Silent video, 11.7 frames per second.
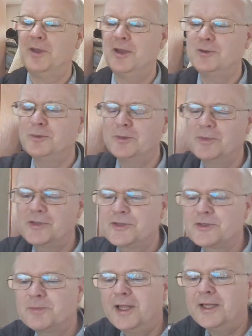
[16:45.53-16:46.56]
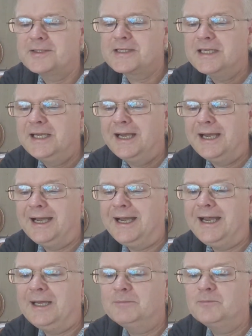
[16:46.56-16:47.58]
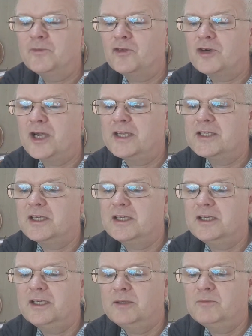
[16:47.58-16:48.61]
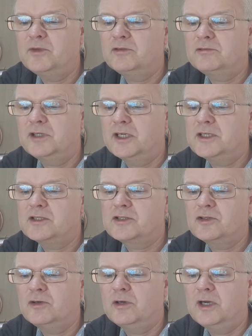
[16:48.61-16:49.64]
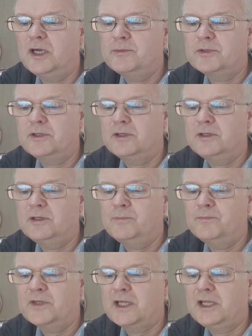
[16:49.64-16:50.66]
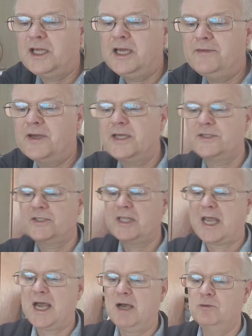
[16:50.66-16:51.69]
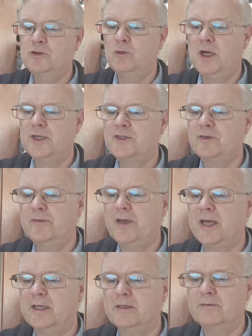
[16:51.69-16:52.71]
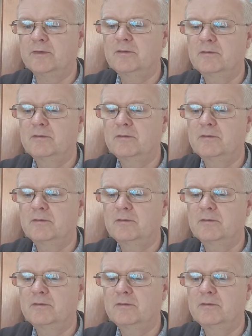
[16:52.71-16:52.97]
doing business plans. Right. So Clive asks, how do I survive?